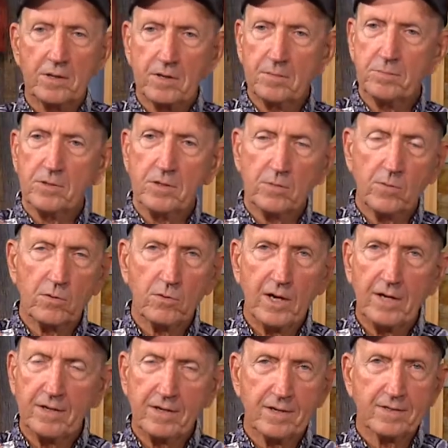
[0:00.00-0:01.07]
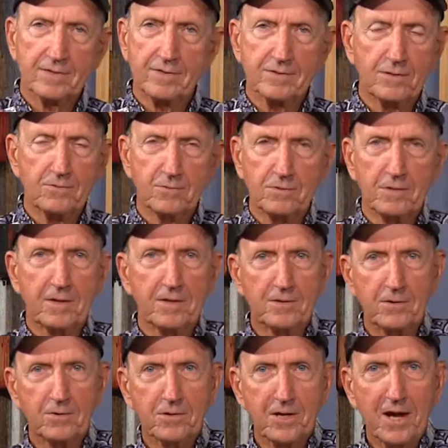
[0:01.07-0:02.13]
I kept pulling my right hand. Don't
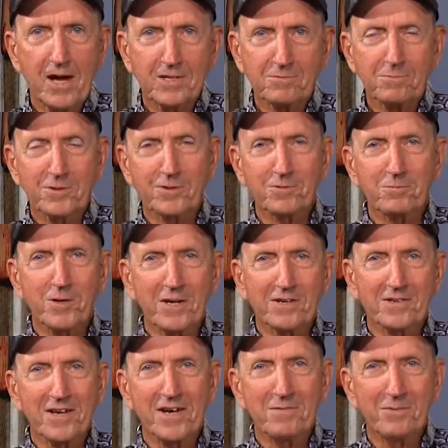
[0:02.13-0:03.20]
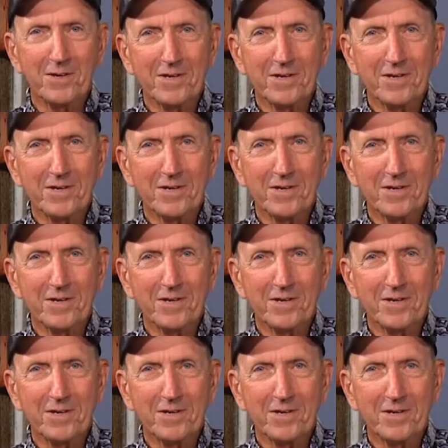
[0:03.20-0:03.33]
don't ask me to explain that,